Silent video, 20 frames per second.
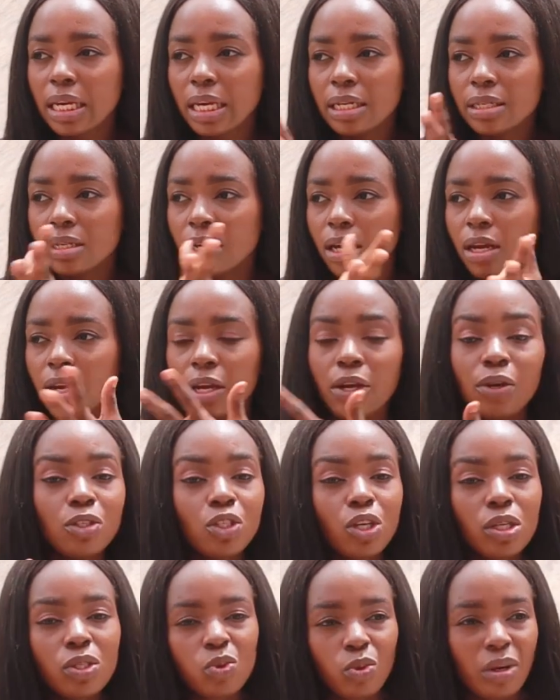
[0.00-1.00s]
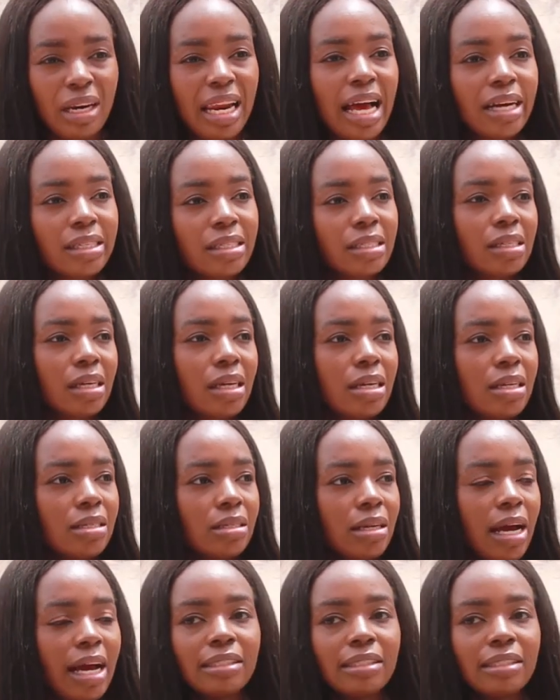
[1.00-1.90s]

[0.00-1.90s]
kid, you know, just relaxing.